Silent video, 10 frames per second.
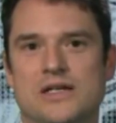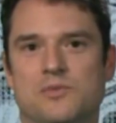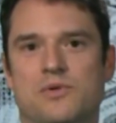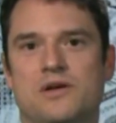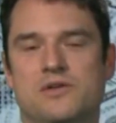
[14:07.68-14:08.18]

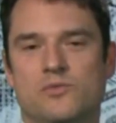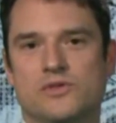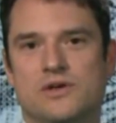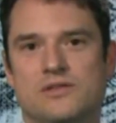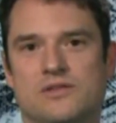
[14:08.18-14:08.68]
Depression
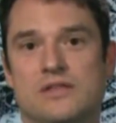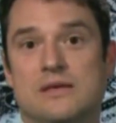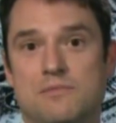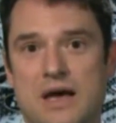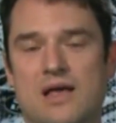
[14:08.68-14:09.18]
was also
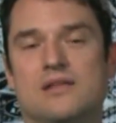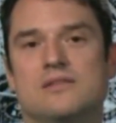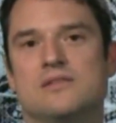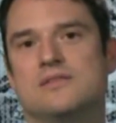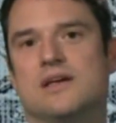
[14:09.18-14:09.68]
the
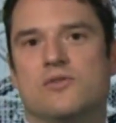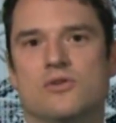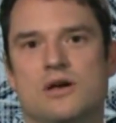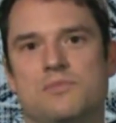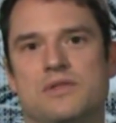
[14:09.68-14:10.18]
imbalances that
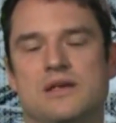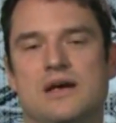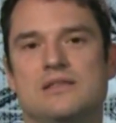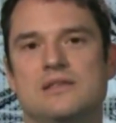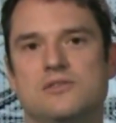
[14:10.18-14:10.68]
grew up in the
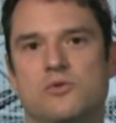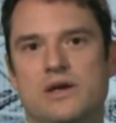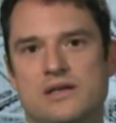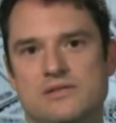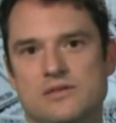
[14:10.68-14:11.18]

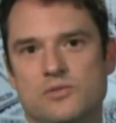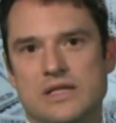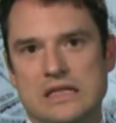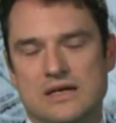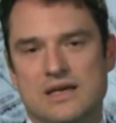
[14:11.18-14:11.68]
1920s. So we
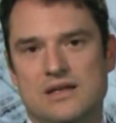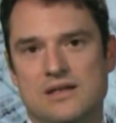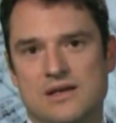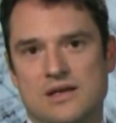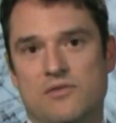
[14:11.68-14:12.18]
look at
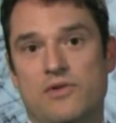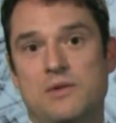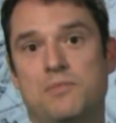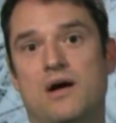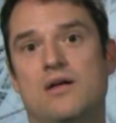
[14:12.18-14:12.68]

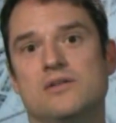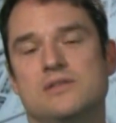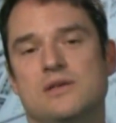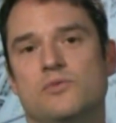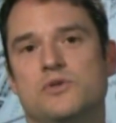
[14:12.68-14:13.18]
Fed
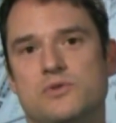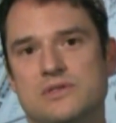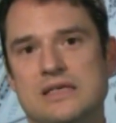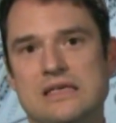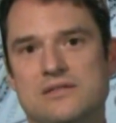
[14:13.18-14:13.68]
policy, which
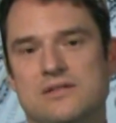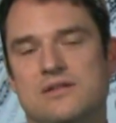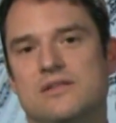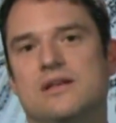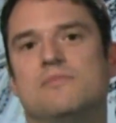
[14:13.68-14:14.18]
was
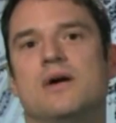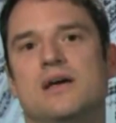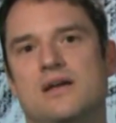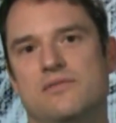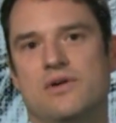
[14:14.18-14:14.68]
easier than it
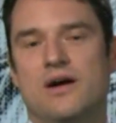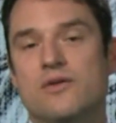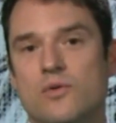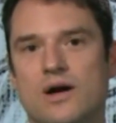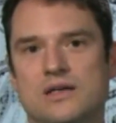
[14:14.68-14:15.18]
might have
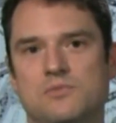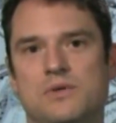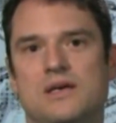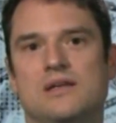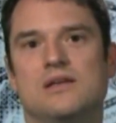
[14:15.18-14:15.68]
otherwise
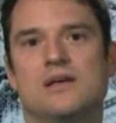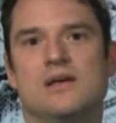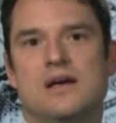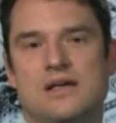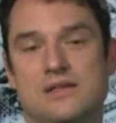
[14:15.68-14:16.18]
been
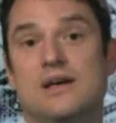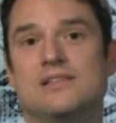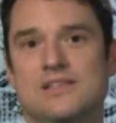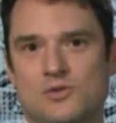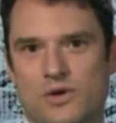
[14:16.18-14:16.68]
in the
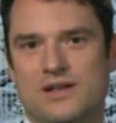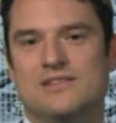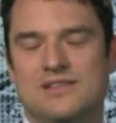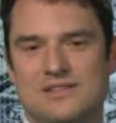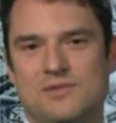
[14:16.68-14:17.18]

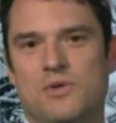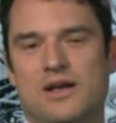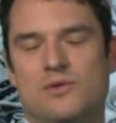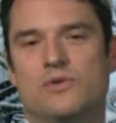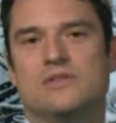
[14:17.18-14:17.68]
1920s, easy
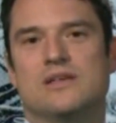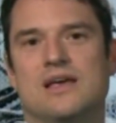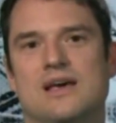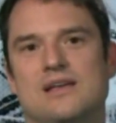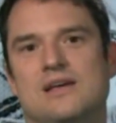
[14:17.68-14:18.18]
money once
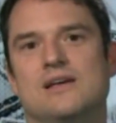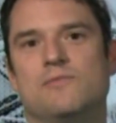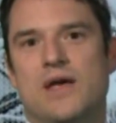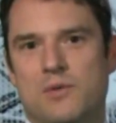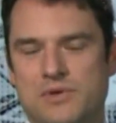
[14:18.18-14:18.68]
again,
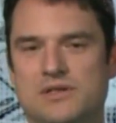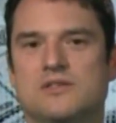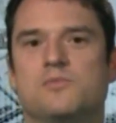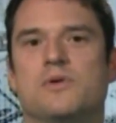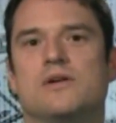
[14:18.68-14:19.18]
helping to
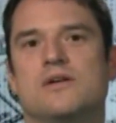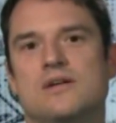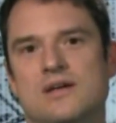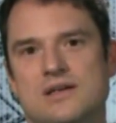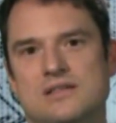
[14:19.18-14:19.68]

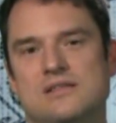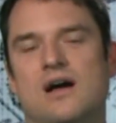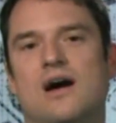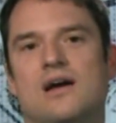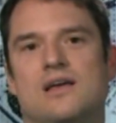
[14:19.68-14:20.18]
spur
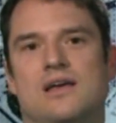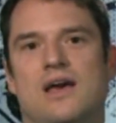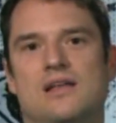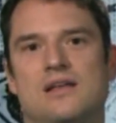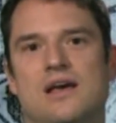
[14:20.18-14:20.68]
stock
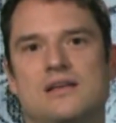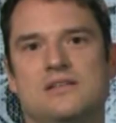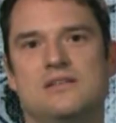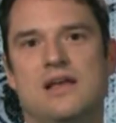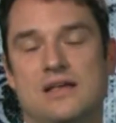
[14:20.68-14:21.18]

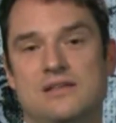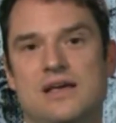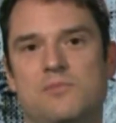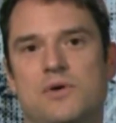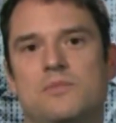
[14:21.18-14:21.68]
and
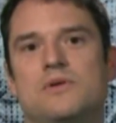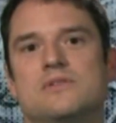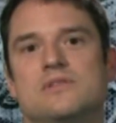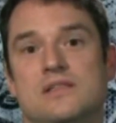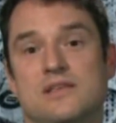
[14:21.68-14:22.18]
debt
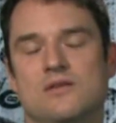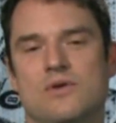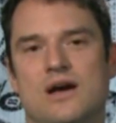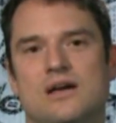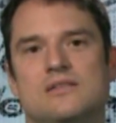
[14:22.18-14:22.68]
bubbles in the
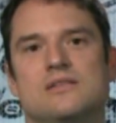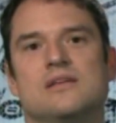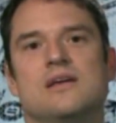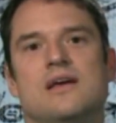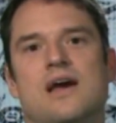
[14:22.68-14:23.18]
U.S.
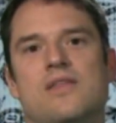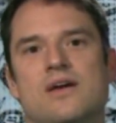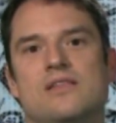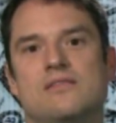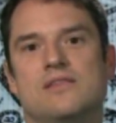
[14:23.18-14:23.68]
and
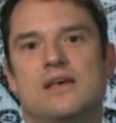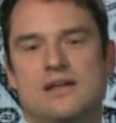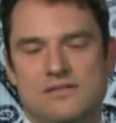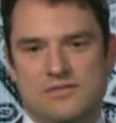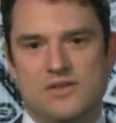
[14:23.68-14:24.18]

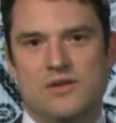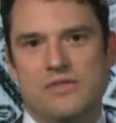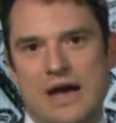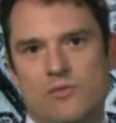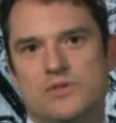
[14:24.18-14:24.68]
that you know,
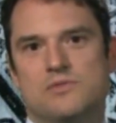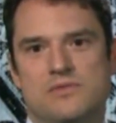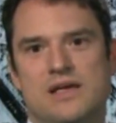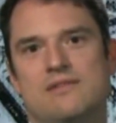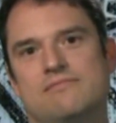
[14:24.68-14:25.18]

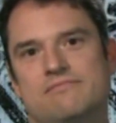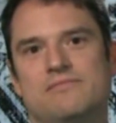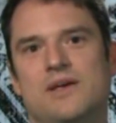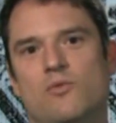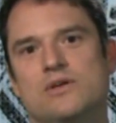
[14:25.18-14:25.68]
that
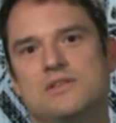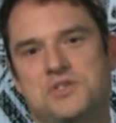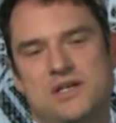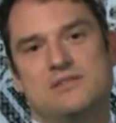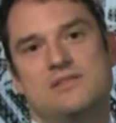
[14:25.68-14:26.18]
it wasn't
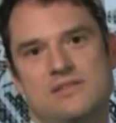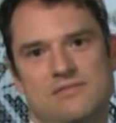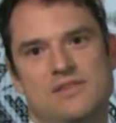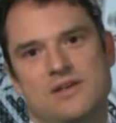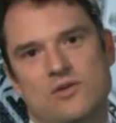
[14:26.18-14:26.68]
just
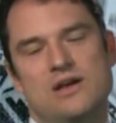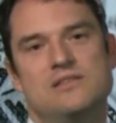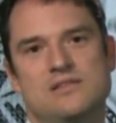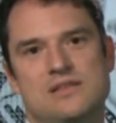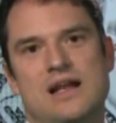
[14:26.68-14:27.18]
the
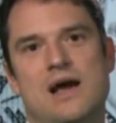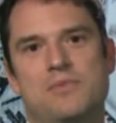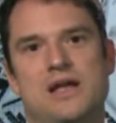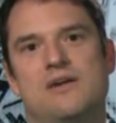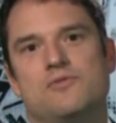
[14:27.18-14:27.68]
crisis that
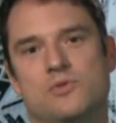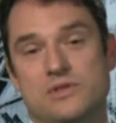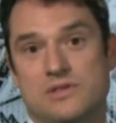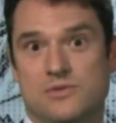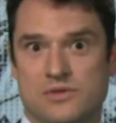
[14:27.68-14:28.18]
happened
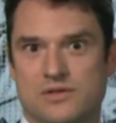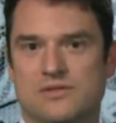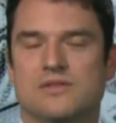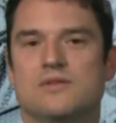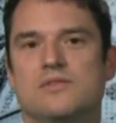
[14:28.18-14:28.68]
afterwards. It was
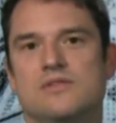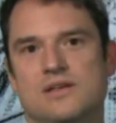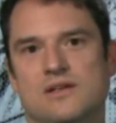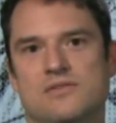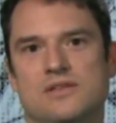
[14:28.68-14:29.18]
also the,
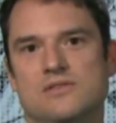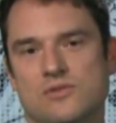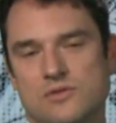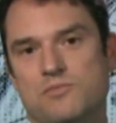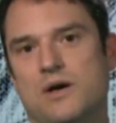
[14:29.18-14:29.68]
you know, these
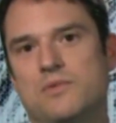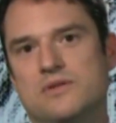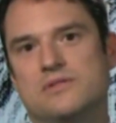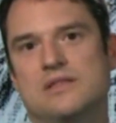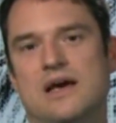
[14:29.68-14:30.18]
sort of
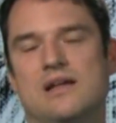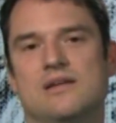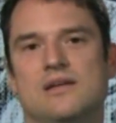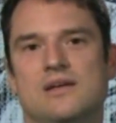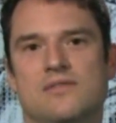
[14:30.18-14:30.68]
bubbles that
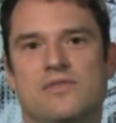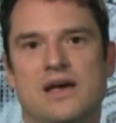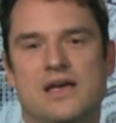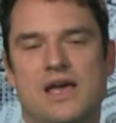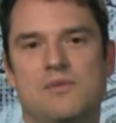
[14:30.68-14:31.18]

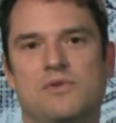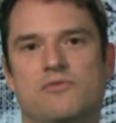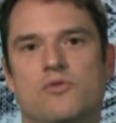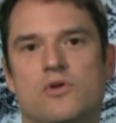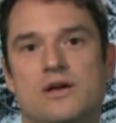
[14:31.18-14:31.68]
came
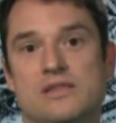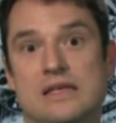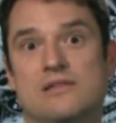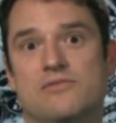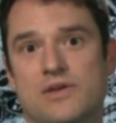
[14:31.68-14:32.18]
before it
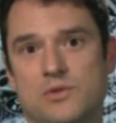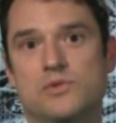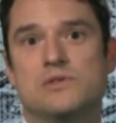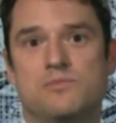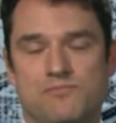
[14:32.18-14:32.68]
that the Fed
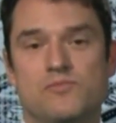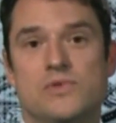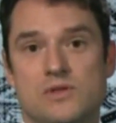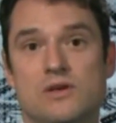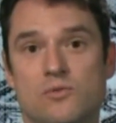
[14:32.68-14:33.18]
was,
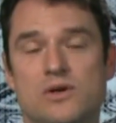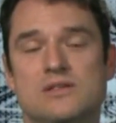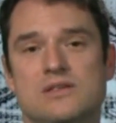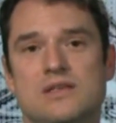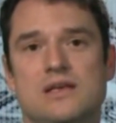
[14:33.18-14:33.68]
you know,
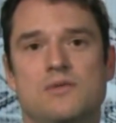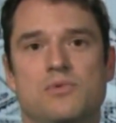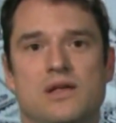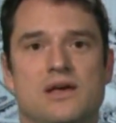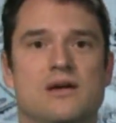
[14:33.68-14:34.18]
was indeed
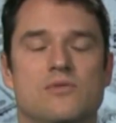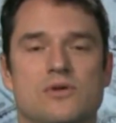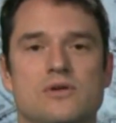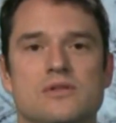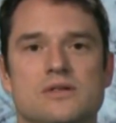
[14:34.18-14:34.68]
playing a
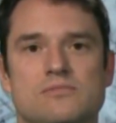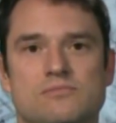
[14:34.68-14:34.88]
role in.